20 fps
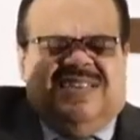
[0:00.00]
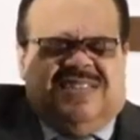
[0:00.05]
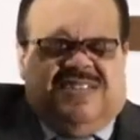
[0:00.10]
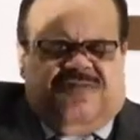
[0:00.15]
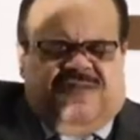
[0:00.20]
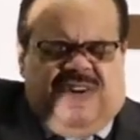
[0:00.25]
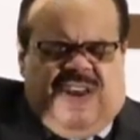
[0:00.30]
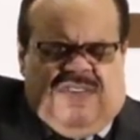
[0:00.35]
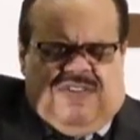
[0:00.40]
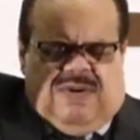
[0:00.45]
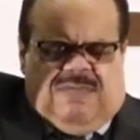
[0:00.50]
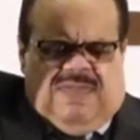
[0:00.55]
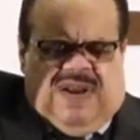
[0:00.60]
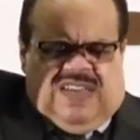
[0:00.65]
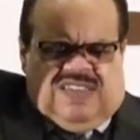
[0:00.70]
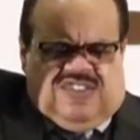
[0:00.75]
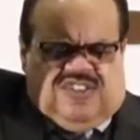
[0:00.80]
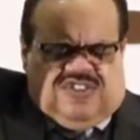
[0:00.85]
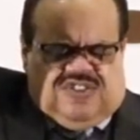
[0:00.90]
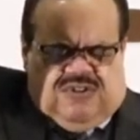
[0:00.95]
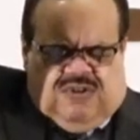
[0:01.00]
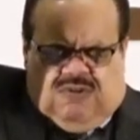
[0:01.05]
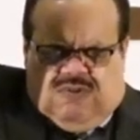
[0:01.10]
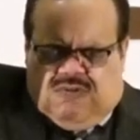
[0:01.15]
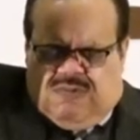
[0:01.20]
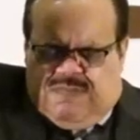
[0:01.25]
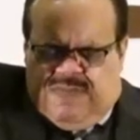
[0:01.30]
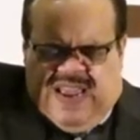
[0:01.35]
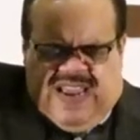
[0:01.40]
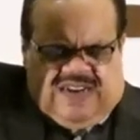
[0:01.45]
Father, my
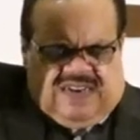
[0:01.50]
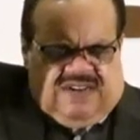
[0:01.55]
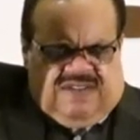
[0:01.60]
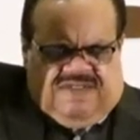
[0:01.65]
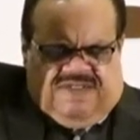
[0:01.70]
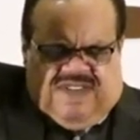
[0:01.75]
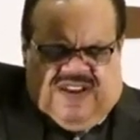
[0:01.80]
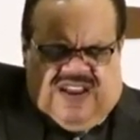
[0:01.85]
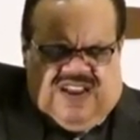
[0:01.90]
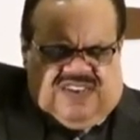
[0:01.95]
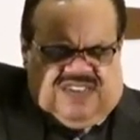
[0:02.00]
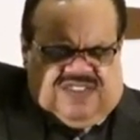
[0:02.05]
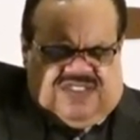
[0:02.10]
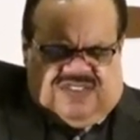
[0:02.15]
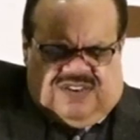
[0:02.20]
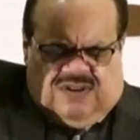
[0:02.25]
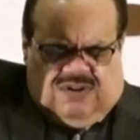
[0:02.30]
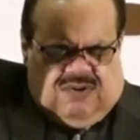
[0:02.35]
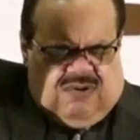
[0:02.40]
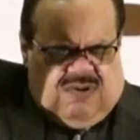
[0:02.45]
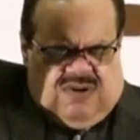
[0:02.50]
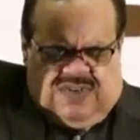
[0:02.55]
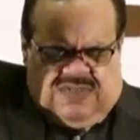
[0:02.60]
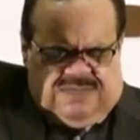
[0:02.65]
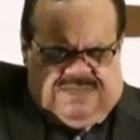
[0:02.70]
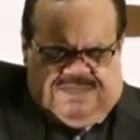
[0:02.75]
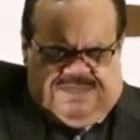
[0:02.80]
soul magnifies the Lord.